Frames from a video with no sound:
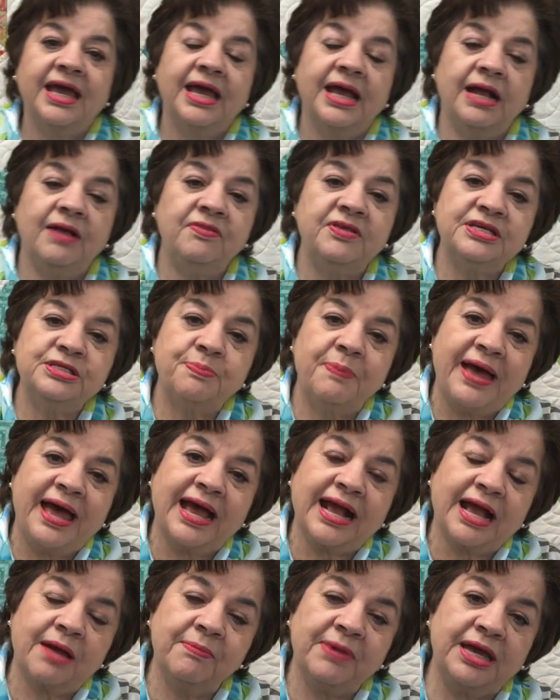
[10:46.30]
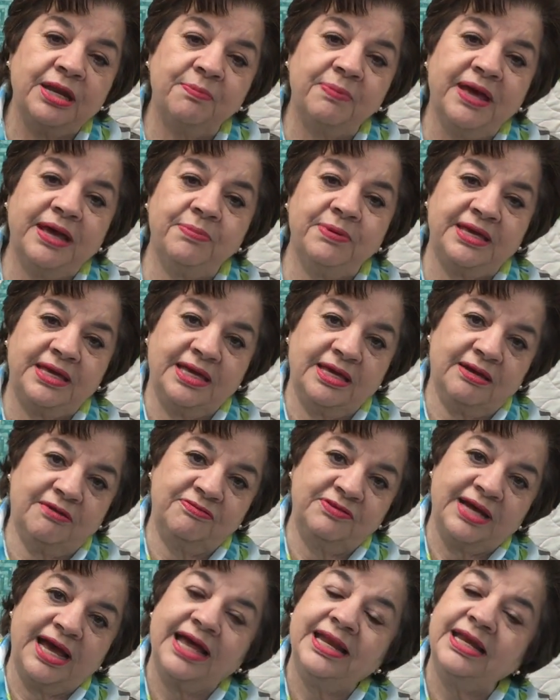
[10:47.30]
In this bag, I made a baby
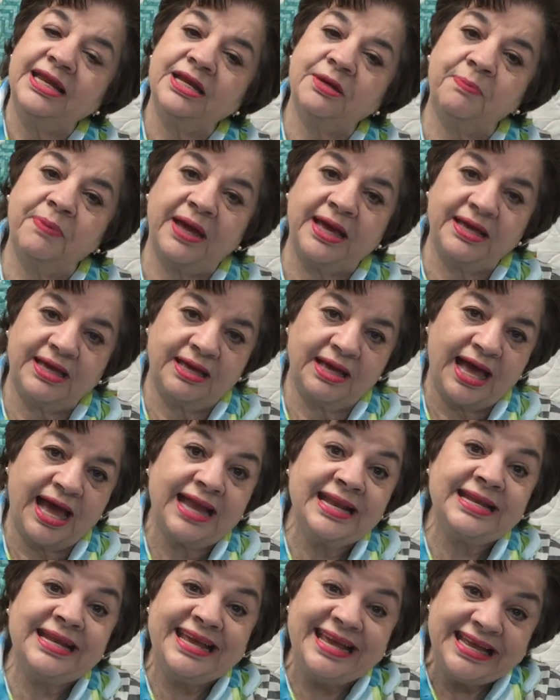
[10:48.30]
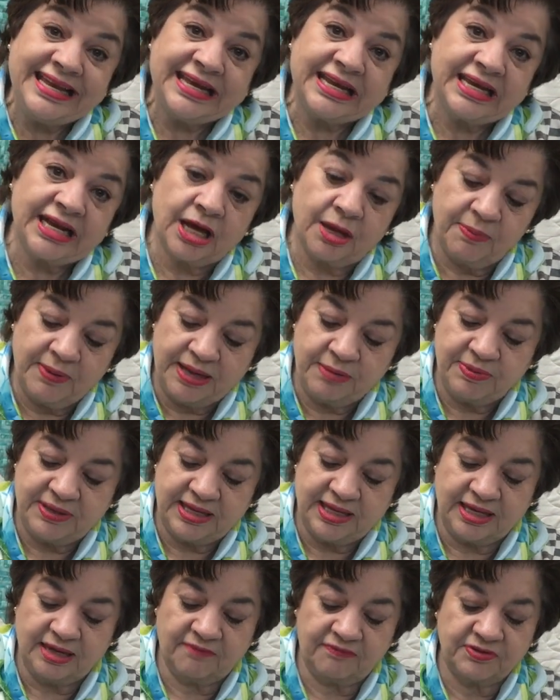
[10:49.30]
gift. I needed a baby
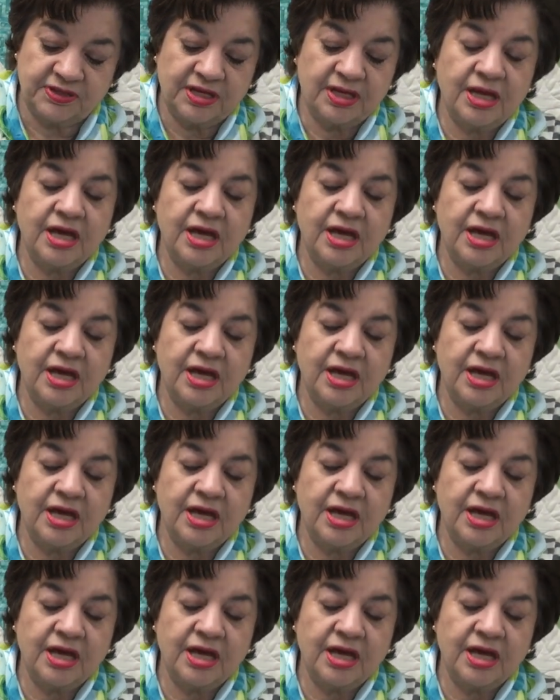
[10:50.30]
gift.